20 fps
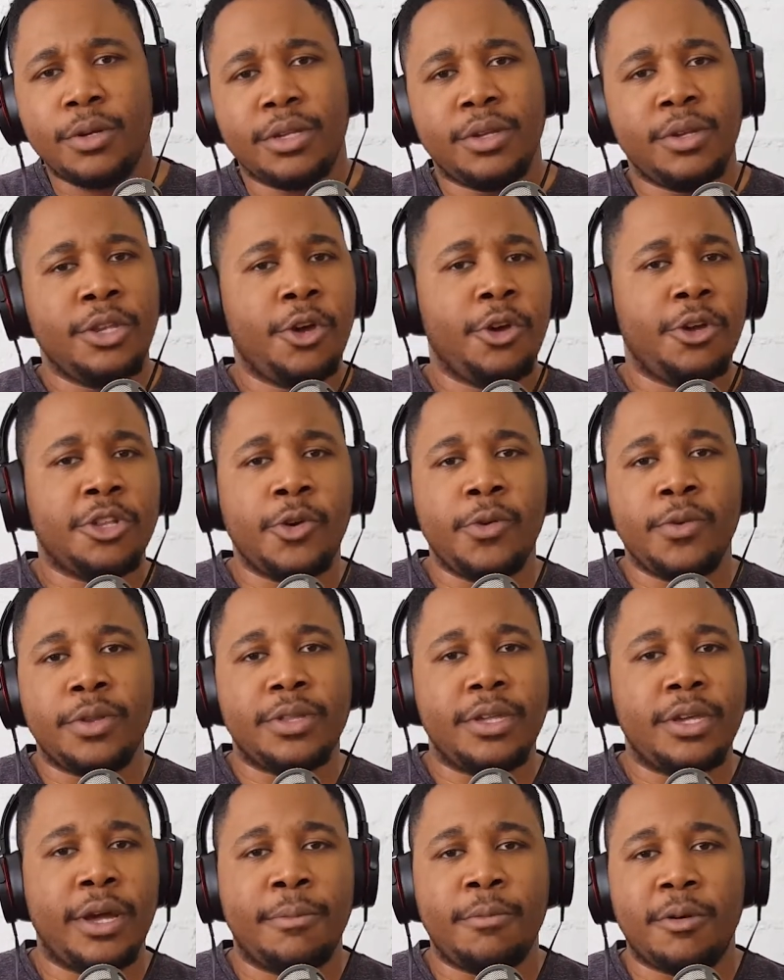You know,
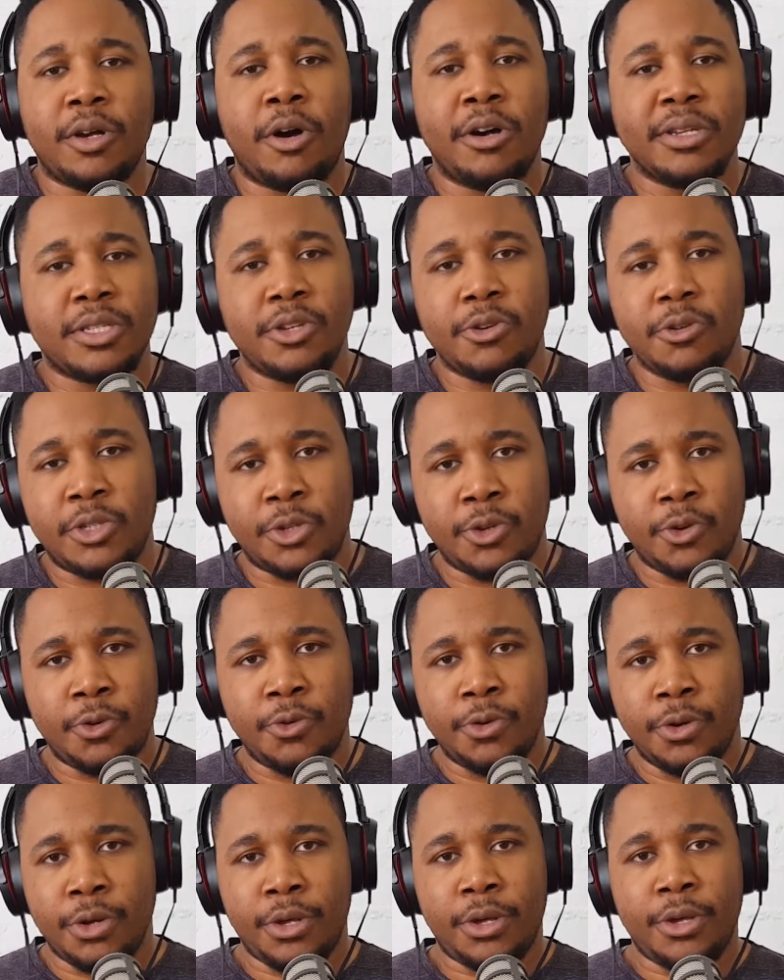I'm not asking you to
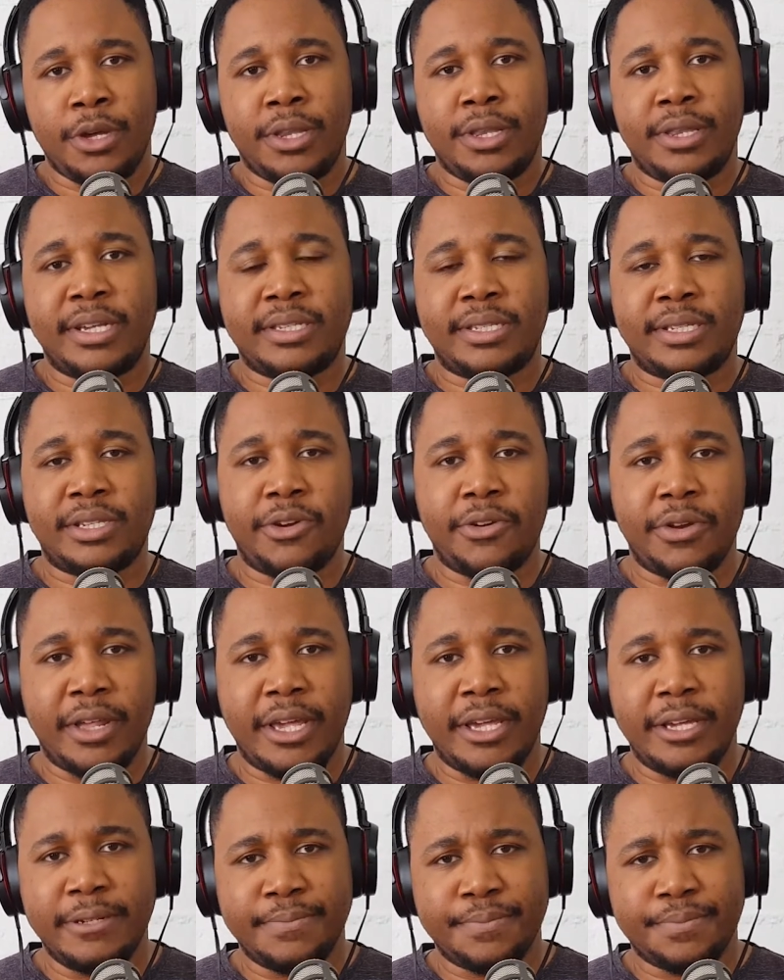
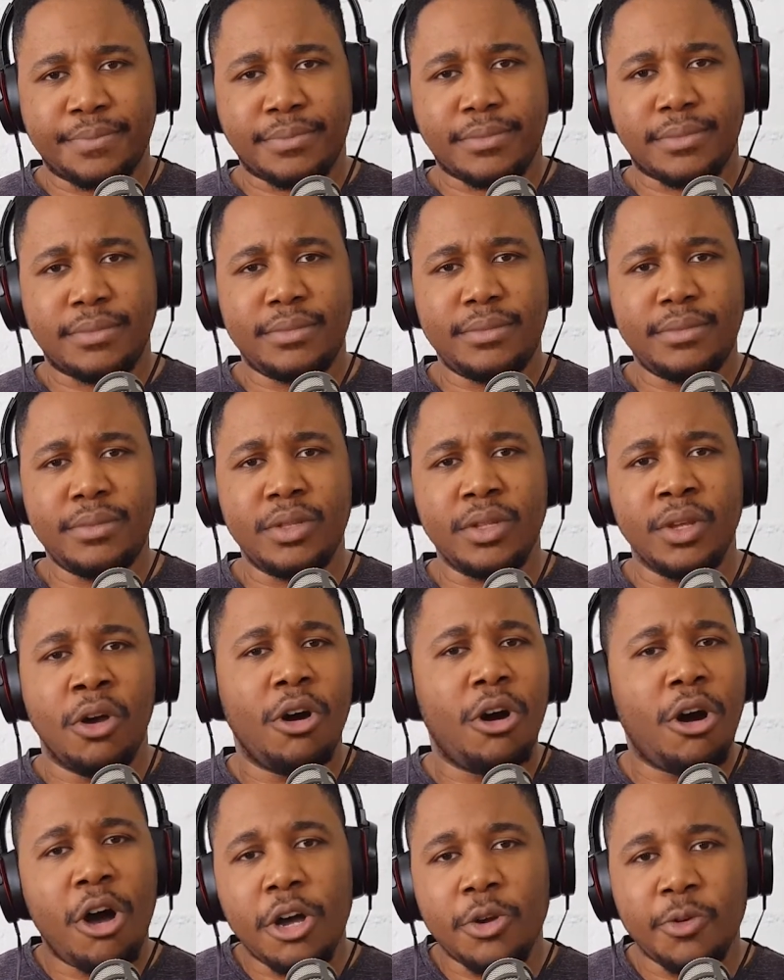necessarily
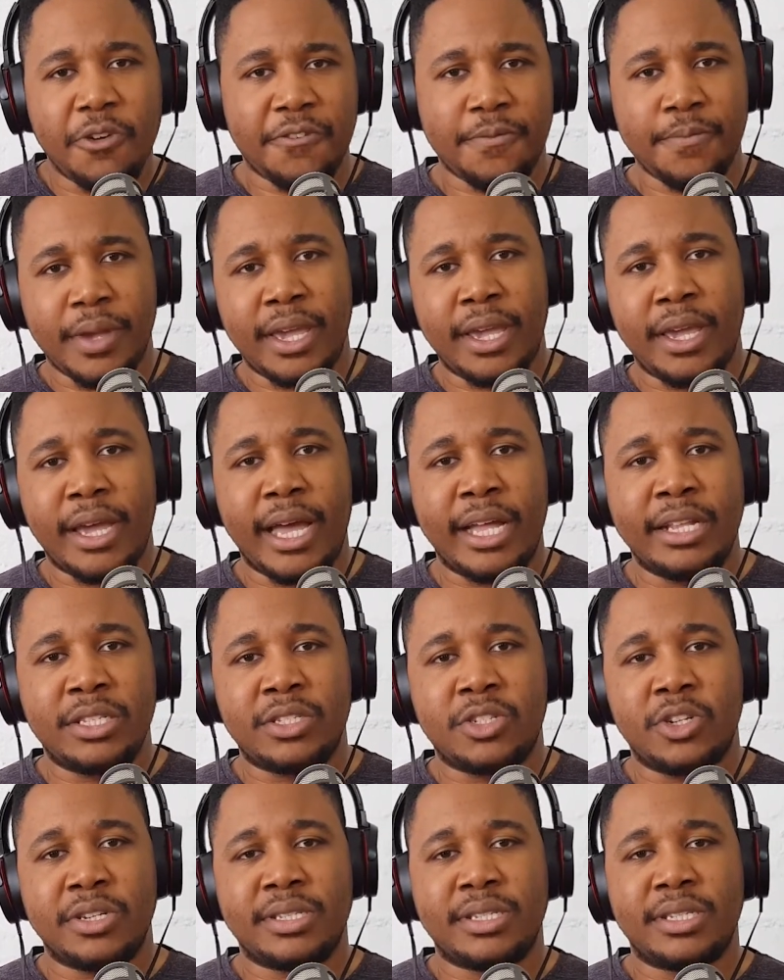argue with me and
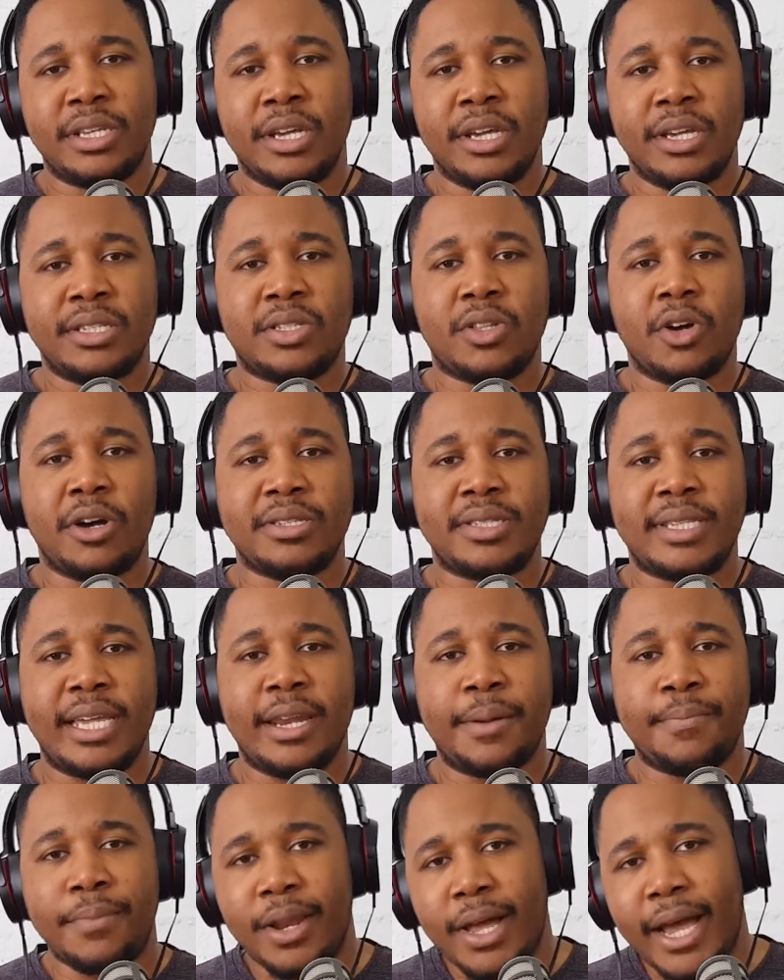just start saying
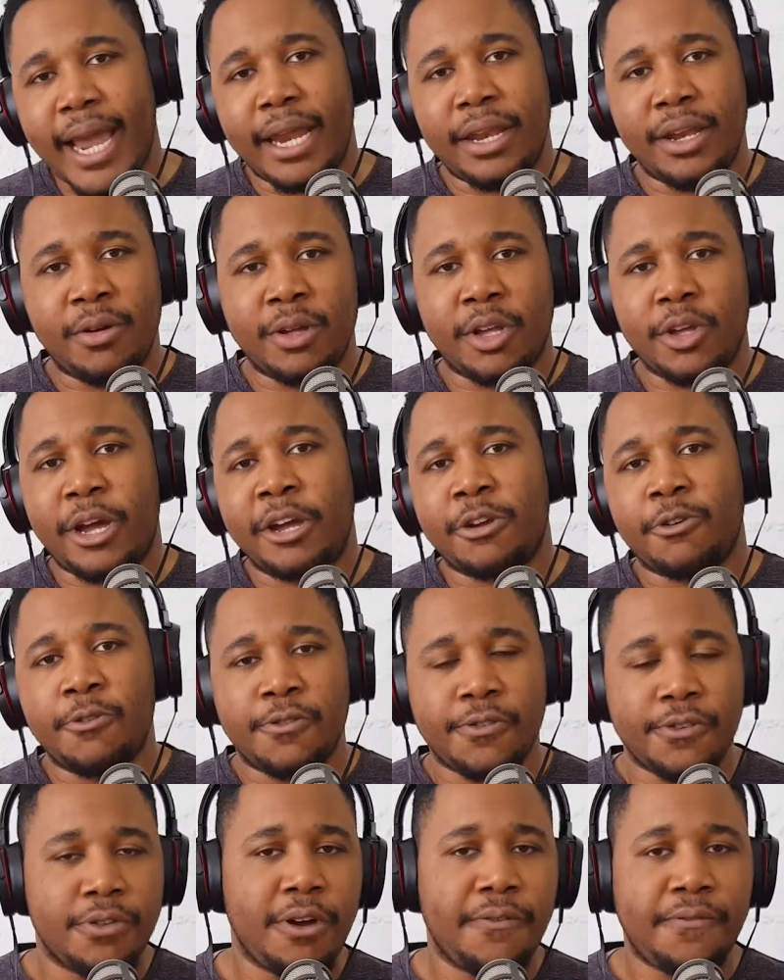I'm lying or argue
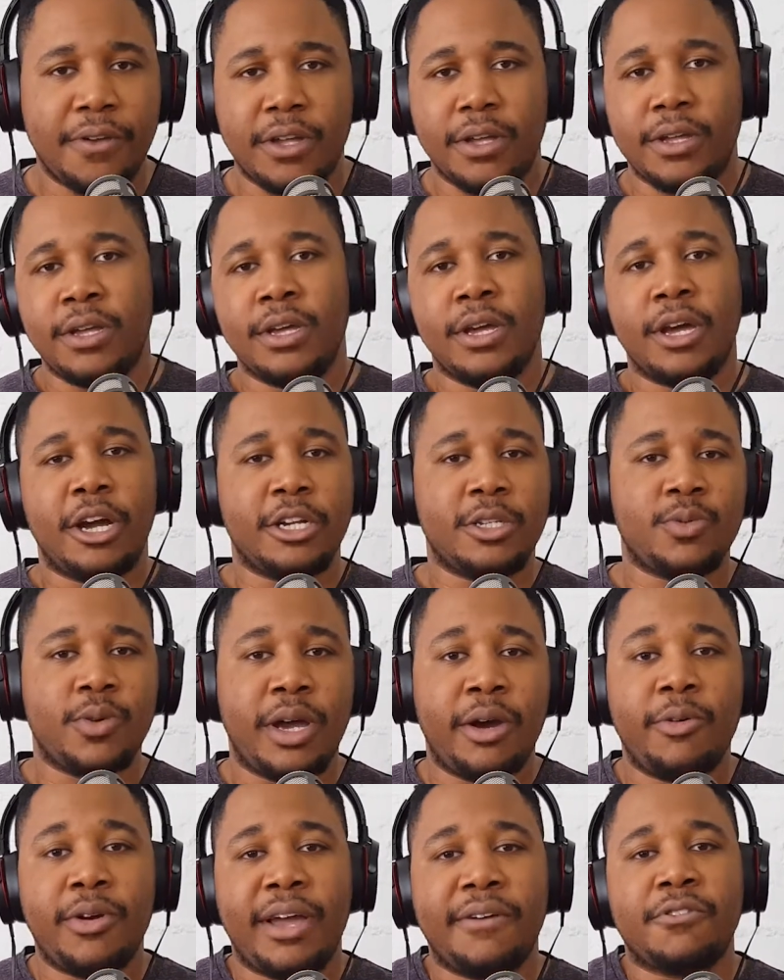for nothing.
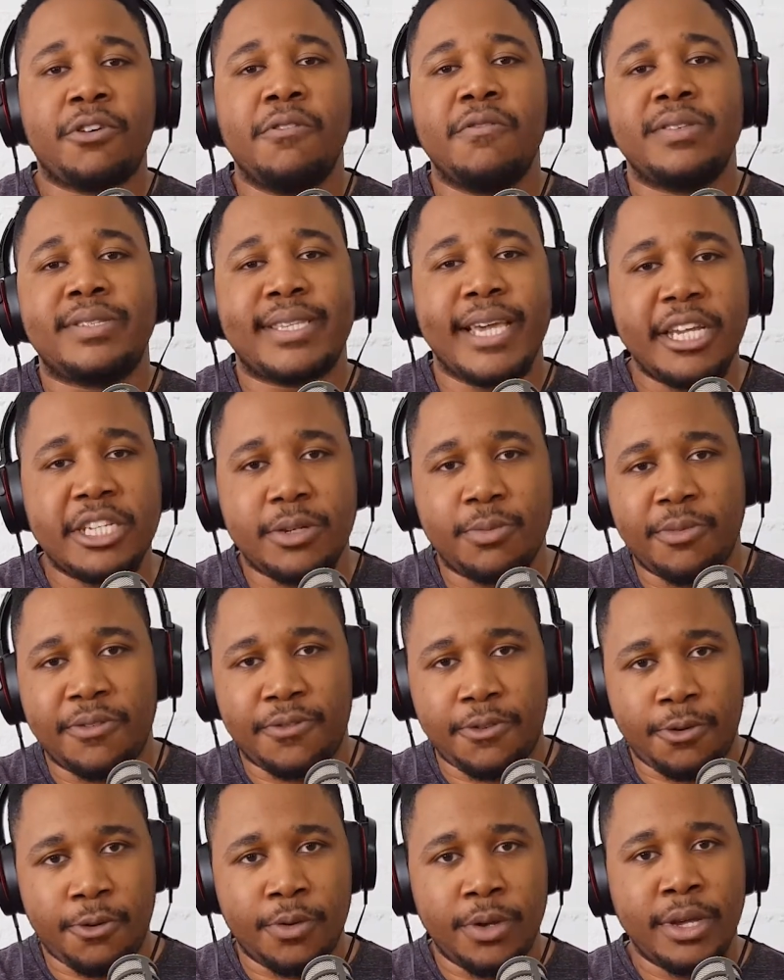I want to have a conversation with
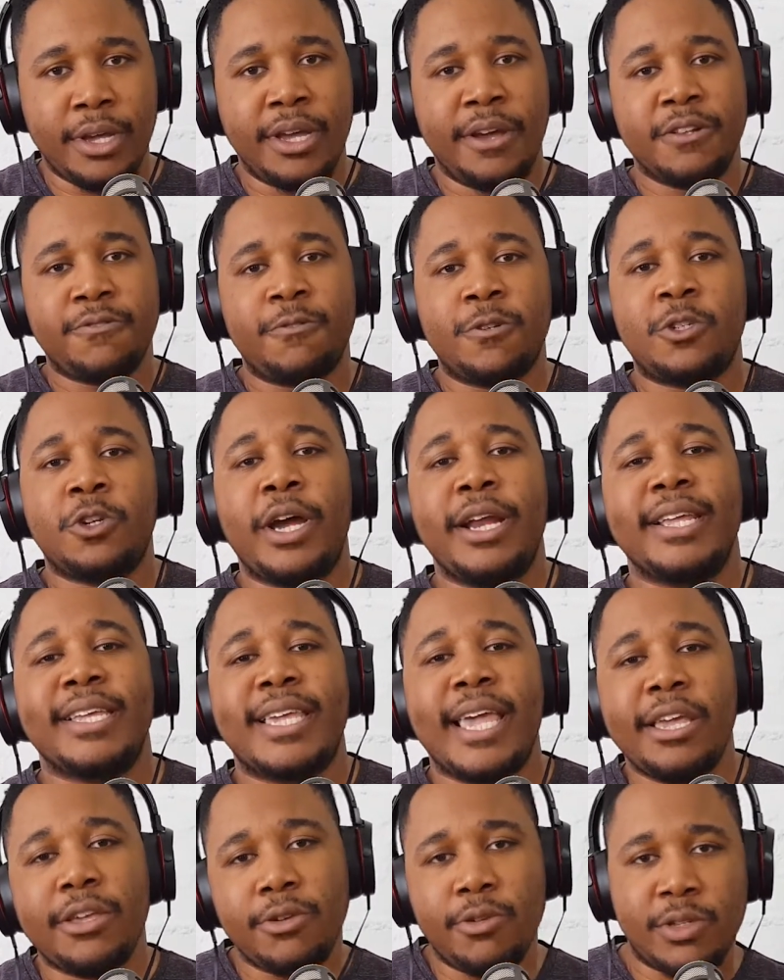you to try and
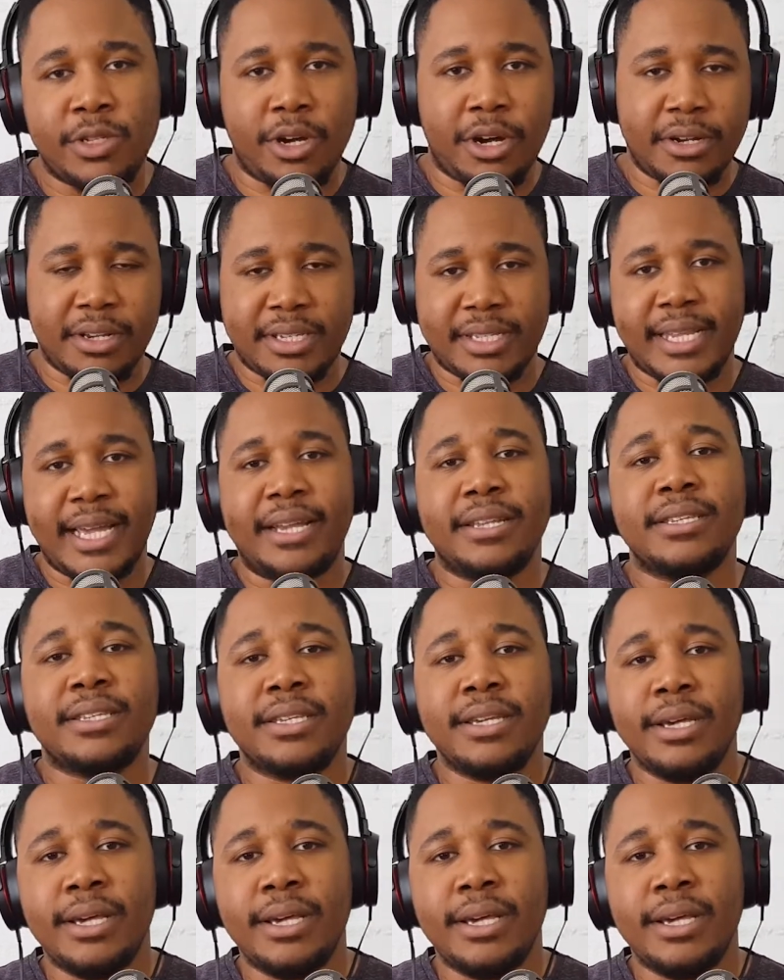get you to understand.